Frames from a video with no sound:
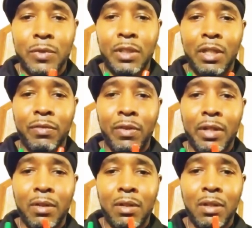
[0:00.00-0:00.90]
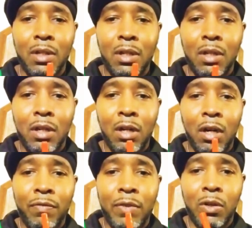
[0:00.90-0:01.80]
Get it for you.
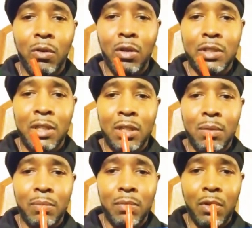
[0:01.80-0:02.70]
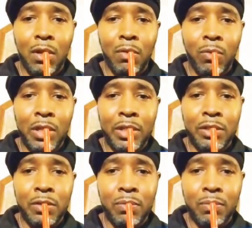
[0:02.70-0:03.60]
Of the crossing up of 1 and
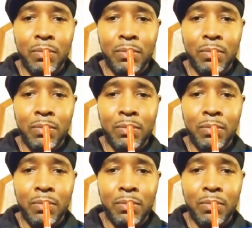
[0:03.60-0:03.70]
2.